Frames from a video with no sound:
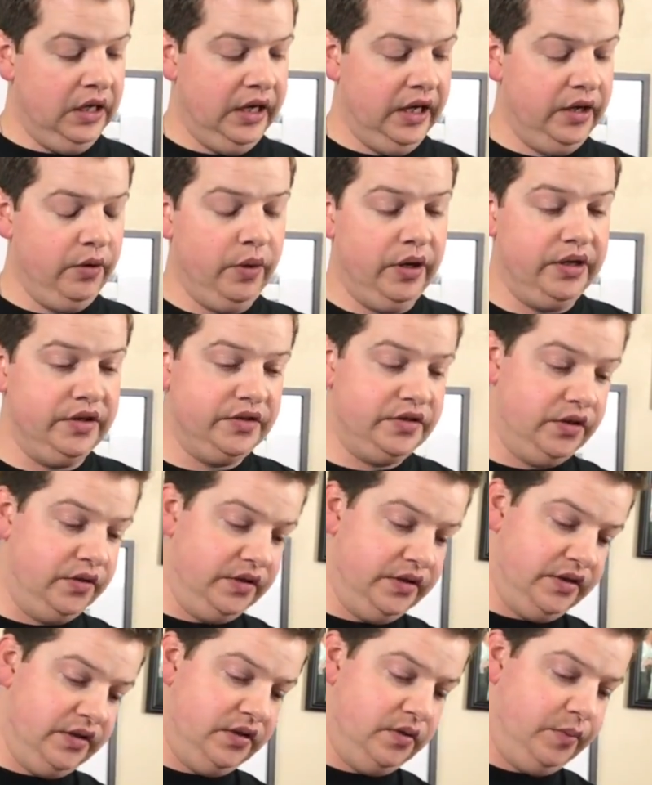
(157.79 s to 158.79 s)
Anyway, so
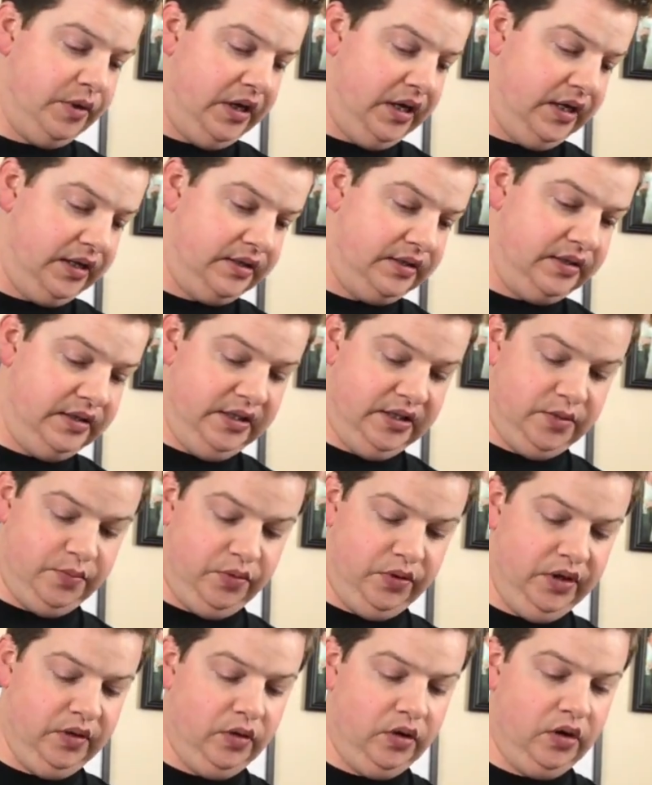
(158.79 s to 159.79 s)
this is the box. It's pretty